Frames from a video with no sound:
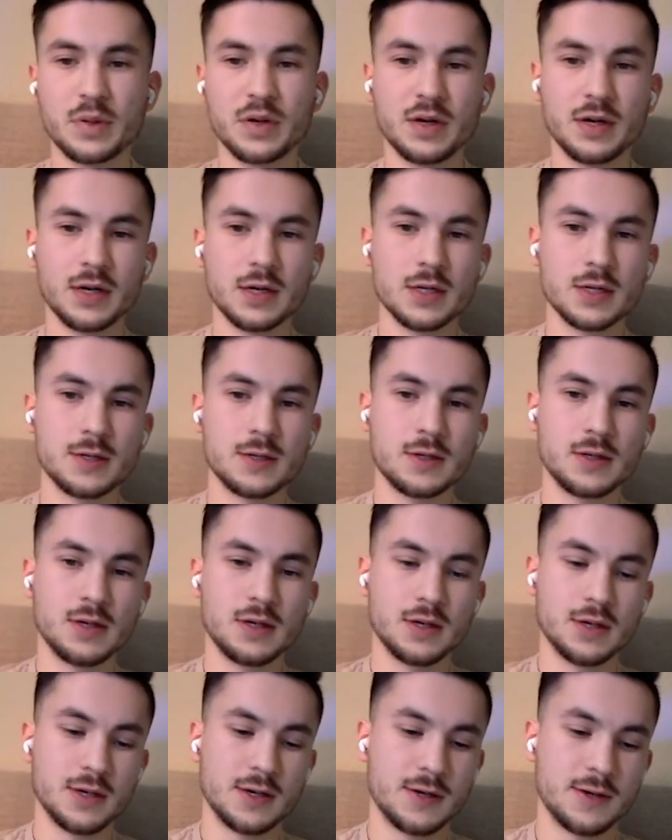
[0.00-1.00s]
But
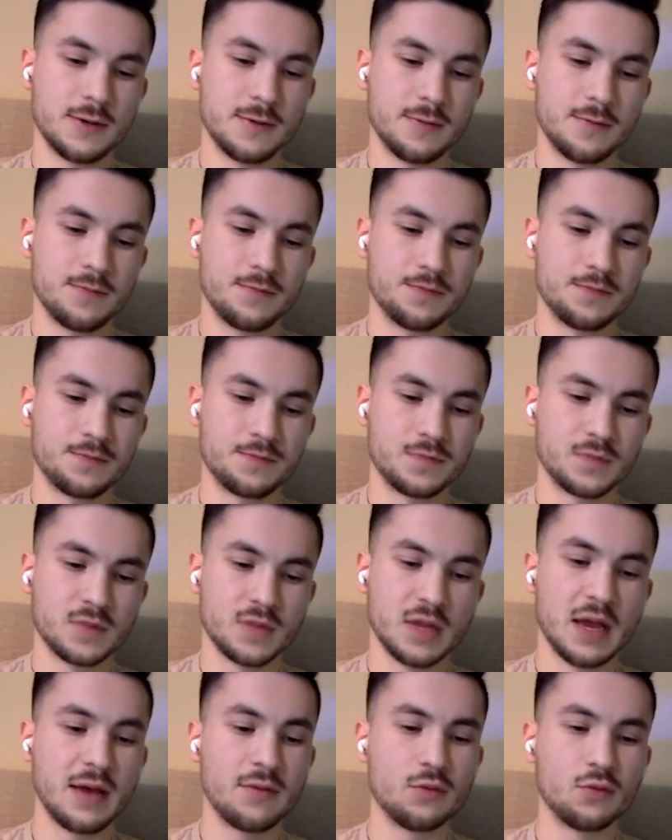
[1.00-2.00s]
um,
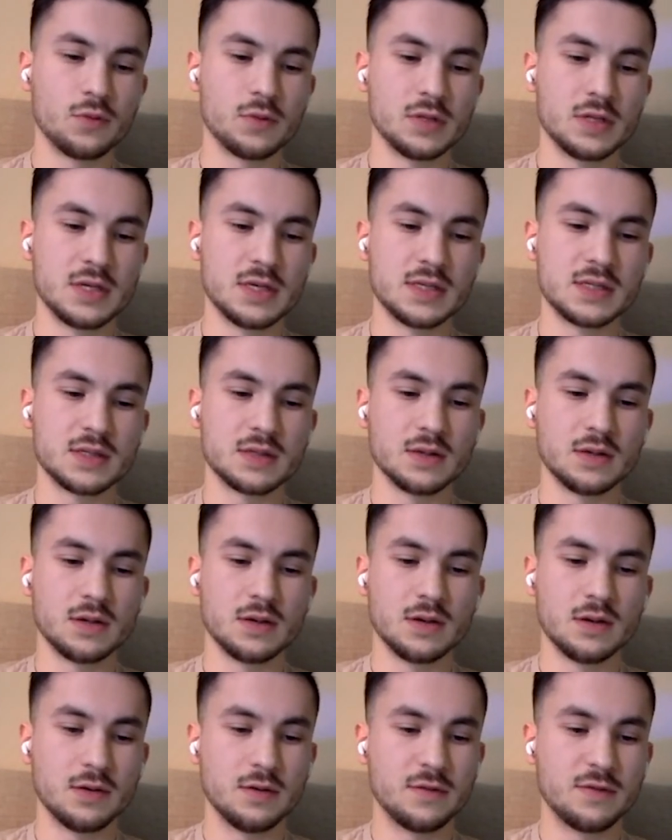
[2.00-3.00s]
I haven't released
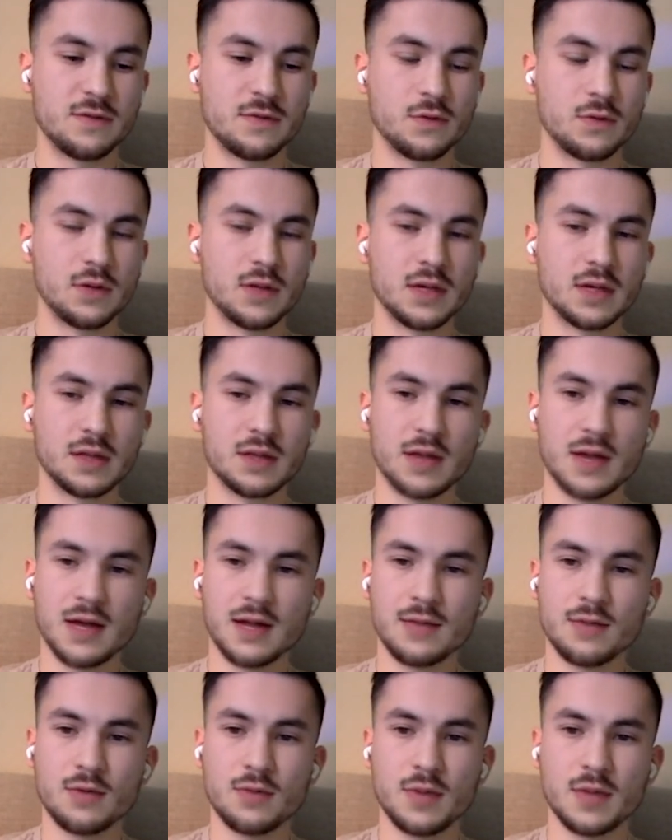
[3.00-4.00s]
a full length
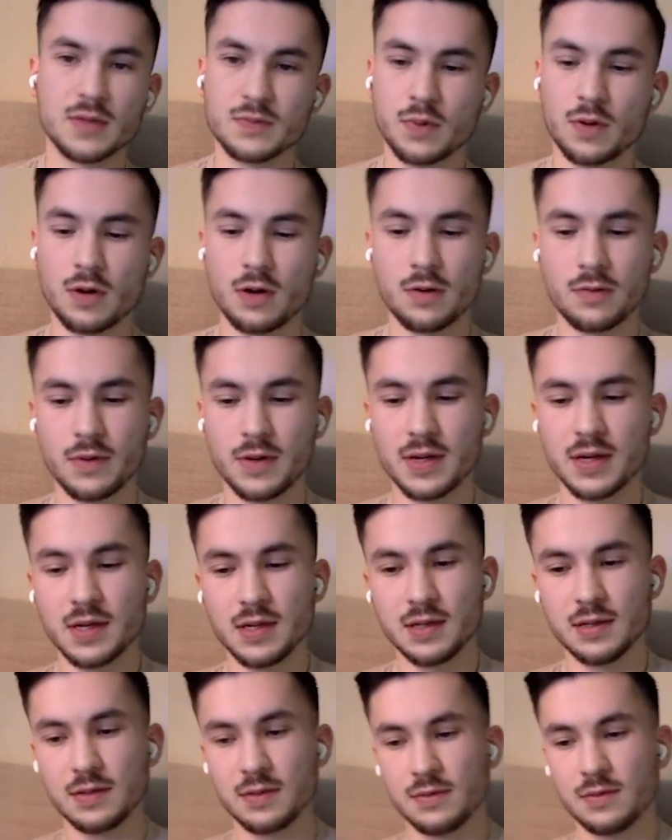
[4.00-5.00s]
album as Paul
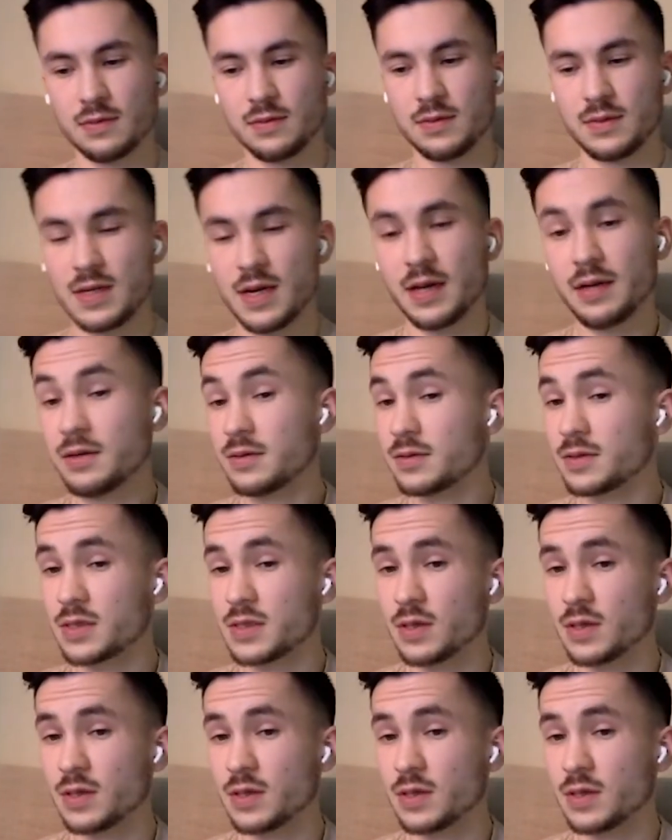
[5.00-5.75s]
Rey yet.